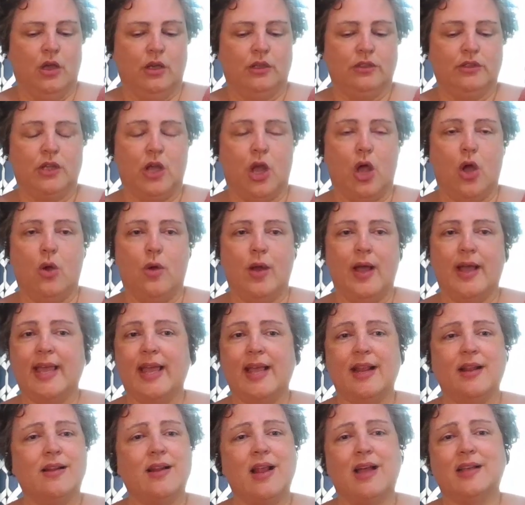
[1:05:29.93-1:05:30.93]
So
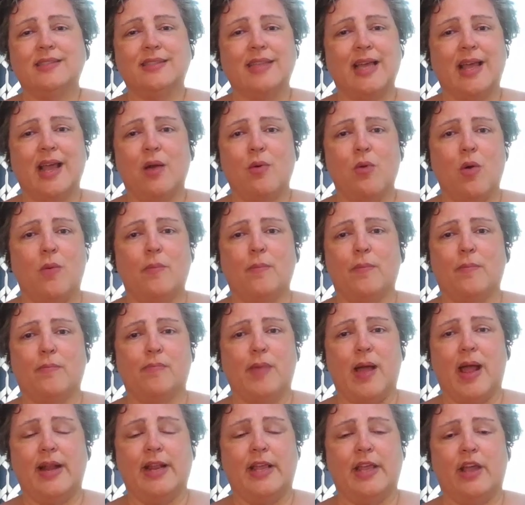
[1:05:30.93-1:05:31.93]
again, not saying I won't
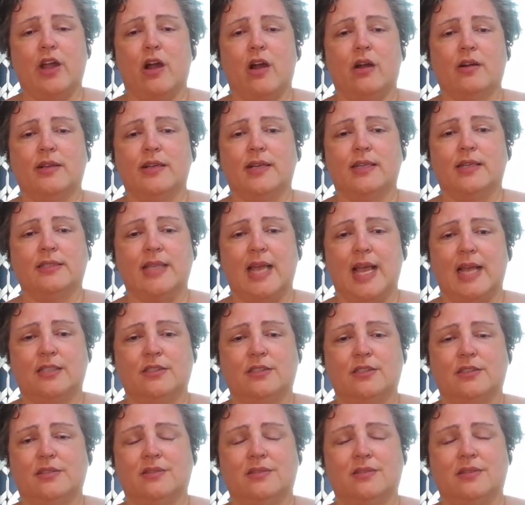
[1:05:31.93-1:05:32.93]
buy any yarn because
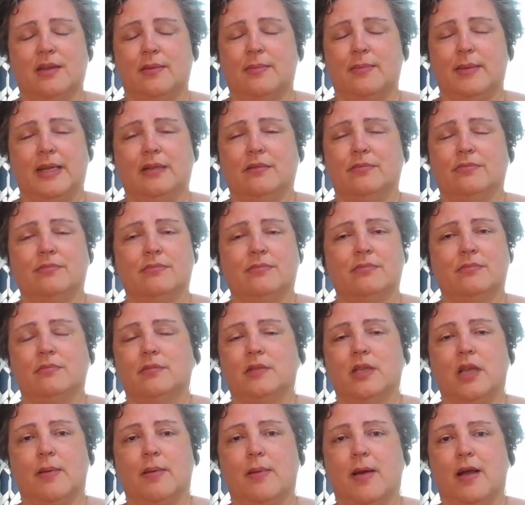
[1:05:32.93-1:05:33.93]
that's, I mean,
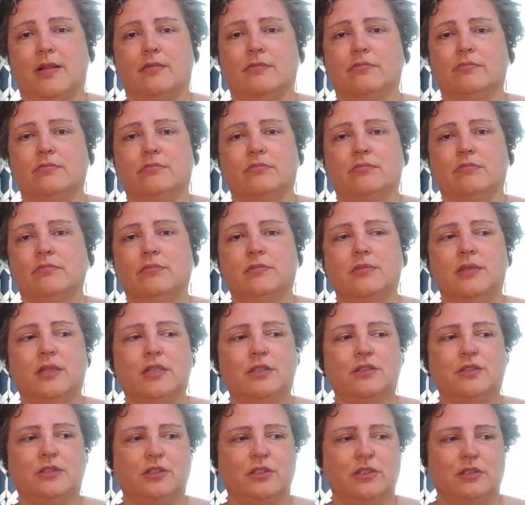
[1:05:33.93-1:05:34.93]
come on,
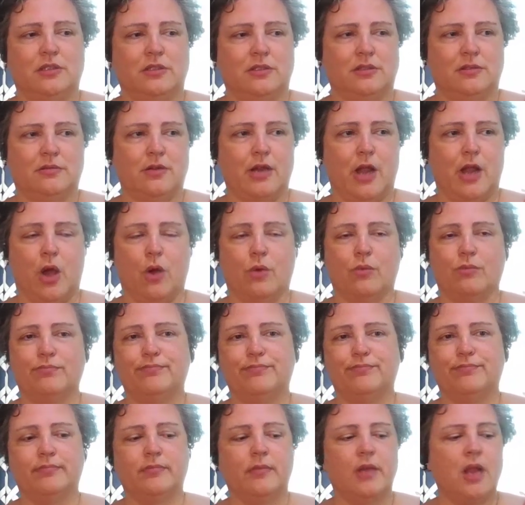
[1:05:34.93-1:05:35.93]
There's just no.
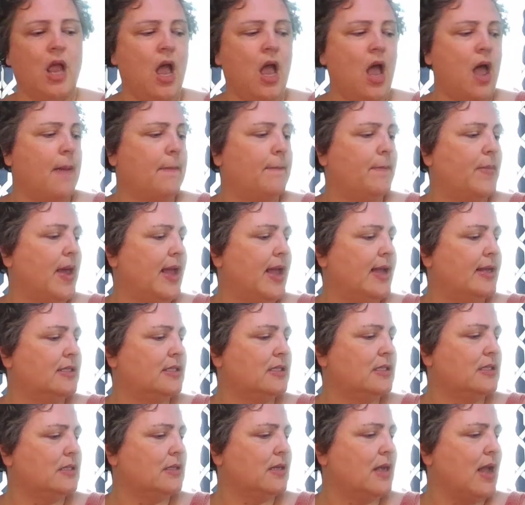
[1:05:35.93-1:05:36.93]
But
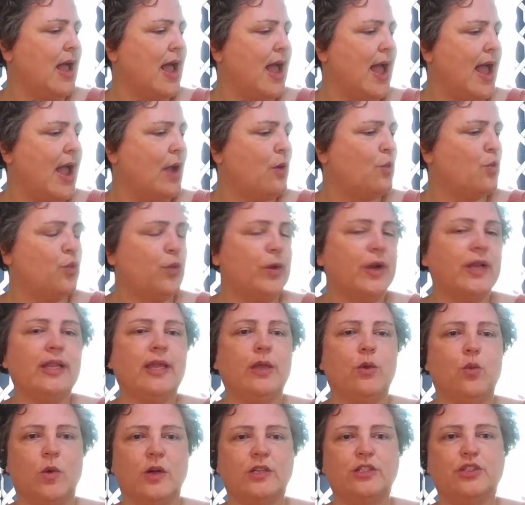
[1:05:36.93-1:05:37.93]
I
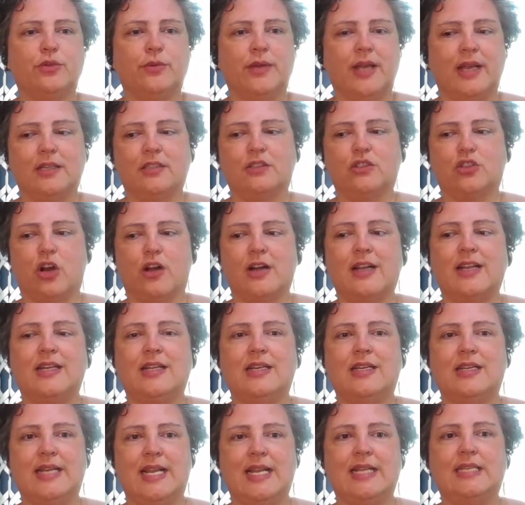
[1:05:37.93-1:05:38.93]
really want to get started
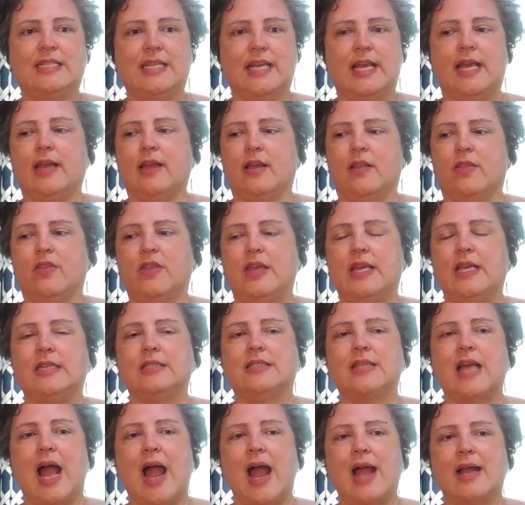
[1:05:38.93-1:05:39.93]
knitting
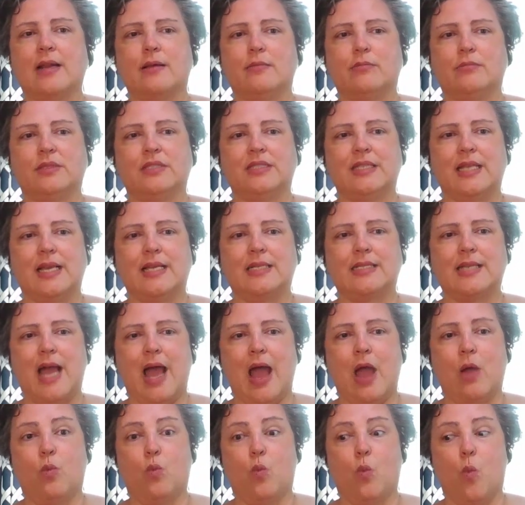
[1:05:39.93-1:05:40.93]
these items that
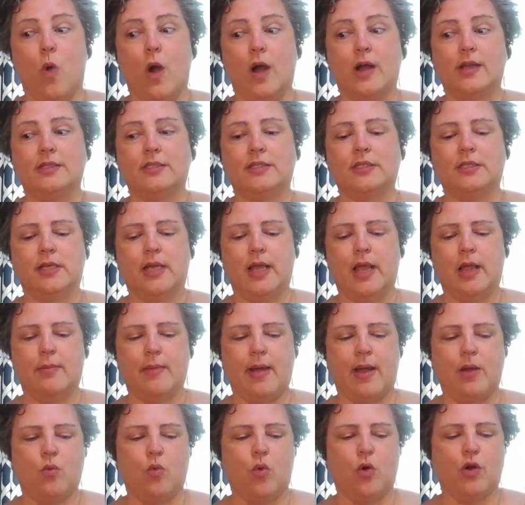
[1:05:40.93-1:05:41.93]
I want in
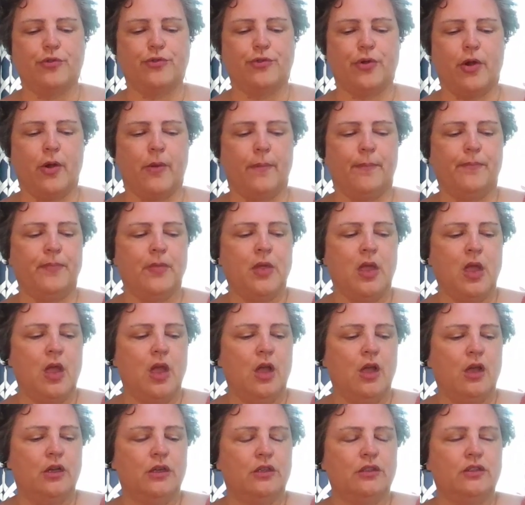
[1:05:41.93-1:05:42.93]
my wardrobe.
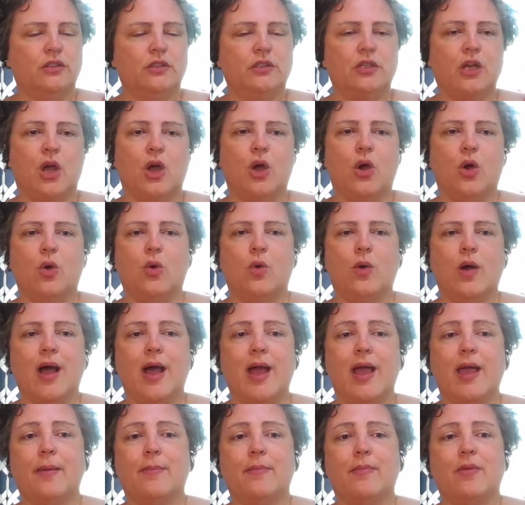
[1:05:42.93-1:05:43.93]
So
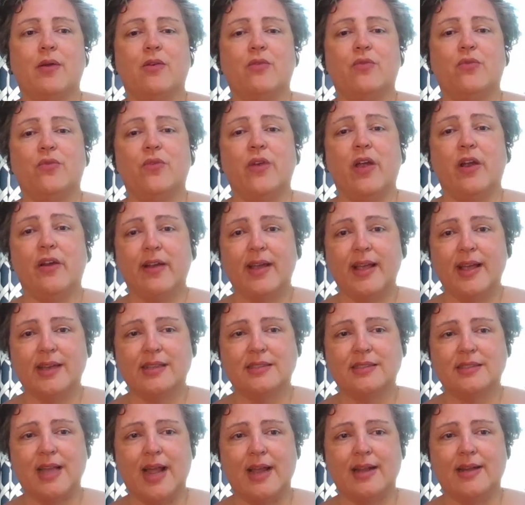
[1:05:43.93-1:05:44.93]
I'm very
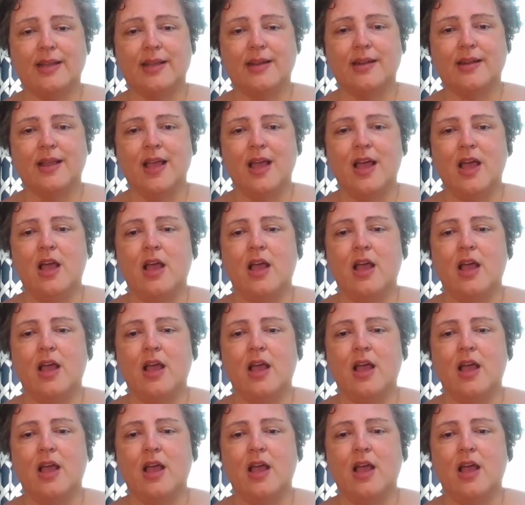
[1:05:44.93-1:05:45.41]
excited.